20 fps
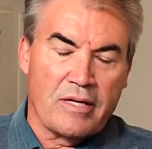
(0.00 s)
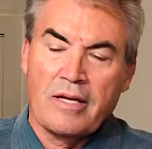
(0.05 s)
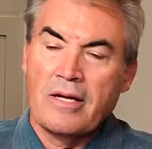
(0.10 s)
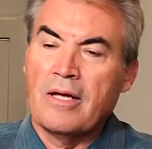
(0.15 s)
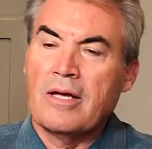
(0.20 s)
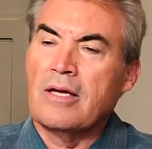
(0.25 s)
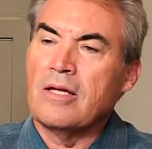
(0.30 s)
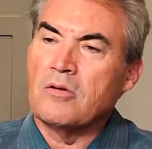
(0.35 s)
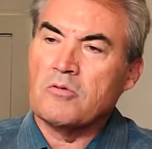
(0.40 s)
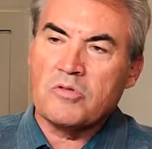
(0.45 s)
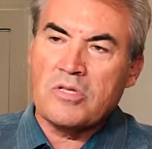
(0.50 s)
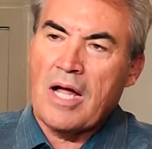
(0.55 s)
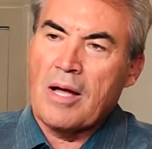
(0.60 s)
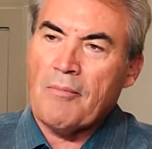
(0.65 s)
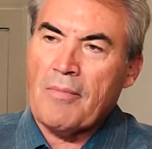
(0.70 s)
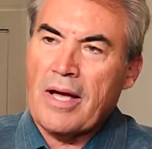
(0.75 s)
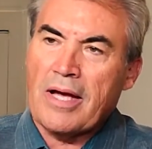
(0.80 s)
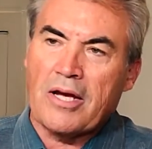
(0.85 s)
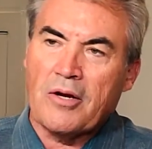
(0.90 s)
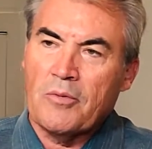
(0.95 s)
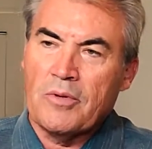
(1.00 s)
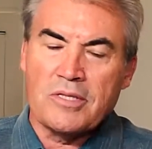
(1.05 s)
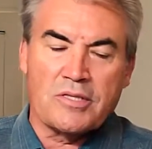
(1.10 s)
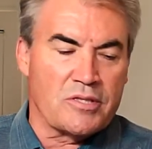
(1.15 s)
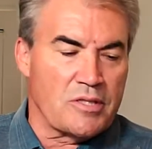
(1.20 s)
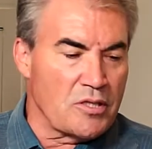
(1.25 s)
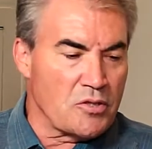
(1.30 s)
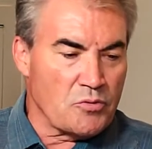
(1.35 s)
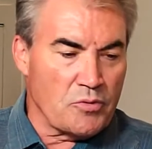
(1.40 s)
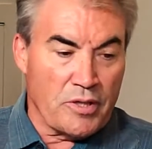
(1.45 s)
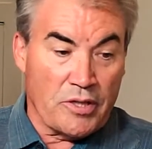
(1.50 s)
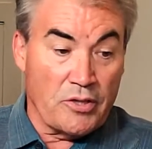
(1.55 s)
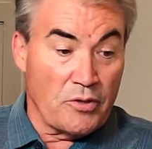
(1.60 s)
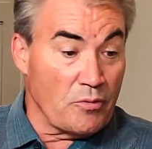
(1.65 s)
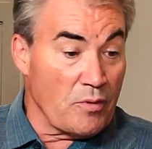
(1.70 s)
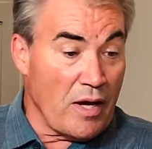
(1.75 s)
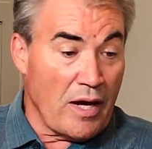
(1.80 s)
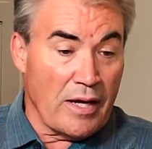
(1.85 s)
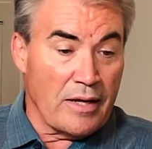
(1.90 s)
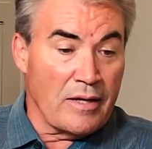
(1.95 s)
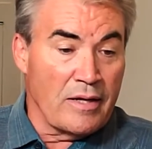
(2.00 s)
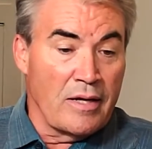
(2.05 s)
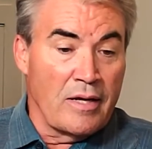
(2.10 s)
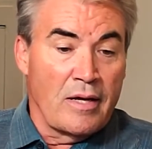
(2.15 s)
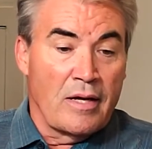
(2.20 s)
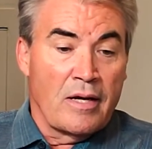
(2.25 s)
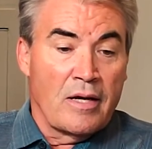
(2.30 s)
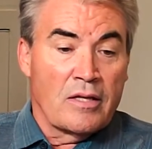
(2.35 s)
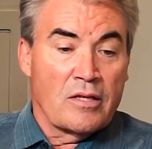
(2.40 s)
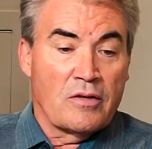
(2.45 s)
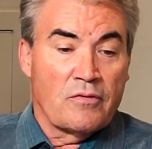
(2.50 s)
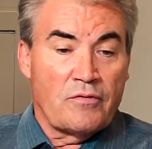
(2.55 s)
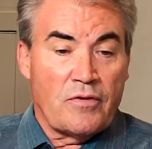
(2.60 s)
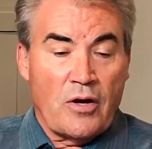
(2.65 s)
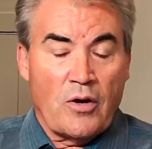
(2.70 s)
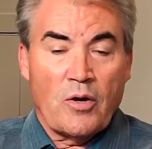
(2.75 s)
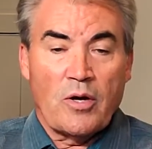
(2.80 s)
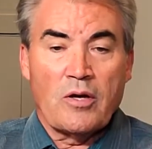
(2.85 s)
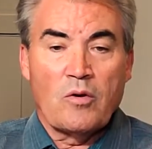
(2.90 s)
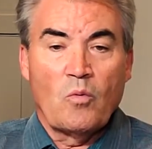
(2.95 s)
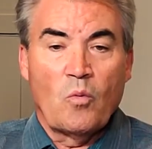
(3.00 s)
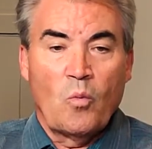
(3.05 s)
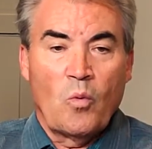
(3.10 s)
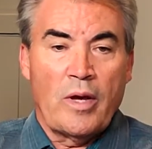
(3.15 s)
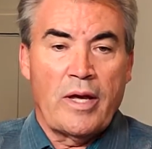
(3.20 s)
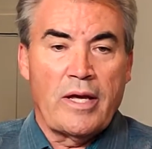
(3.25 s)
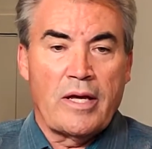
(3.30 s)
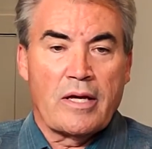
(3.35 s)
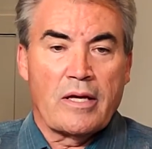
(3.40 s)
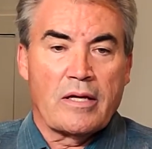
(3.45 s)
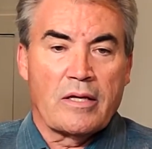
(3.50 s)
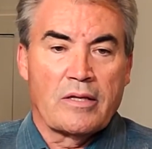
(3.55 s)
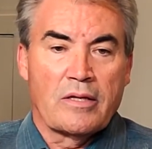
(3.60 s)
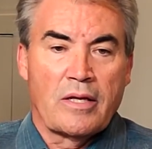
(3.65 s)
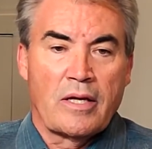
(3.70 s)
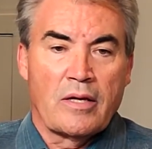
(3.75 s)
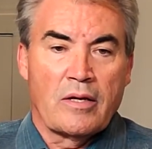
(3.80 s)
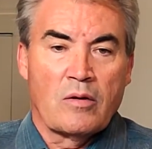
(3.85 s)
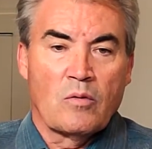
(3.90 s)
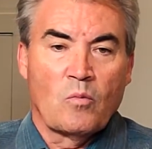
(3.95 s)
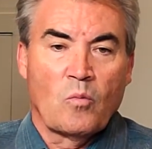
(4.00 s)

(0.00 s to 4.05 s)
And it was not by coincidence, Rick, you're right. The very week that